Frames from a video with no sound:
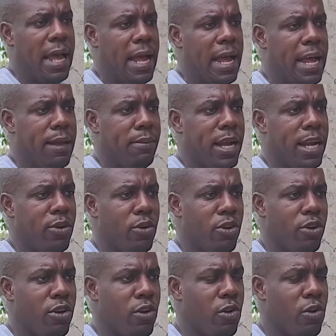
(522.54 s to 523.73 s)
I
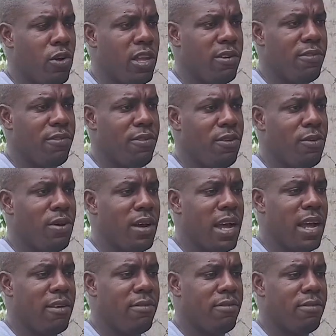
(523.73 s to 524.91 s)
don't know if
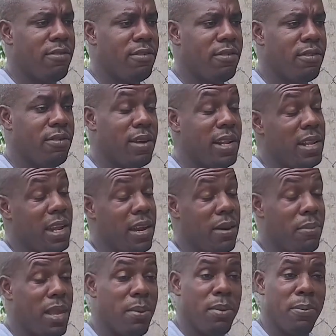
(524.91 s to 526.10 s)
you have, well,
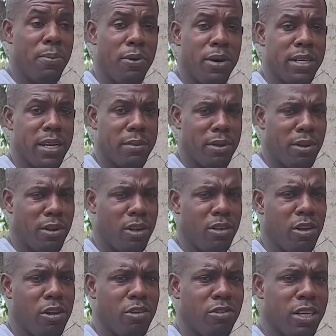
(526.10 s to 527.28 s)
there may be
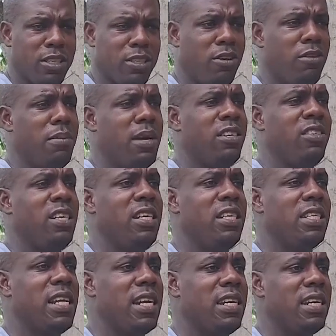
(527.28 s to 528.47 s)
portable ultrasound
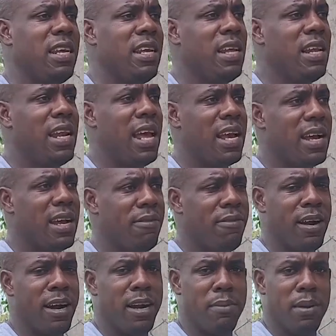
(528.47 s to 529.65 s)
machines that like a
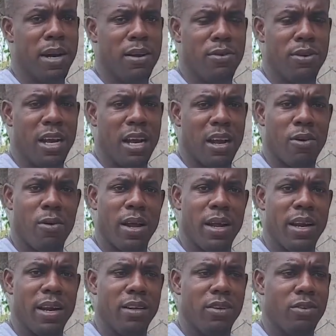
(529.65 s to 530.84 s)
farmer could
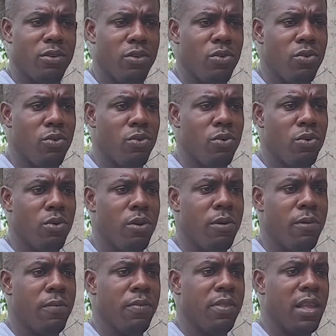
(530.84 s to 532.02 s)
acquire to do
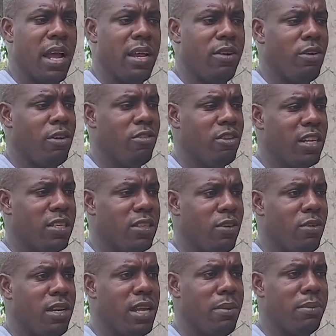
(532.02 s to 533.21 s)
an
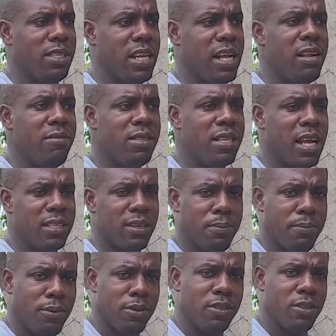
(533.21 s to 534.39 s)
ultrasound themselves as
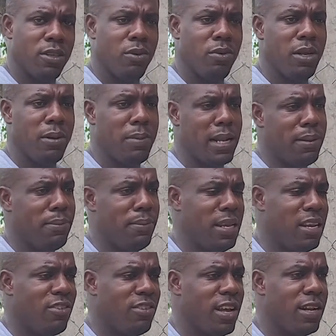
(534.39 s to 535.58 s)
opposed to doing
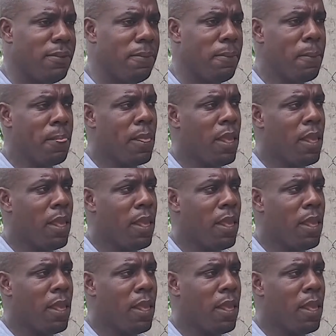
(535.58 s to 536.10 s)
palpation.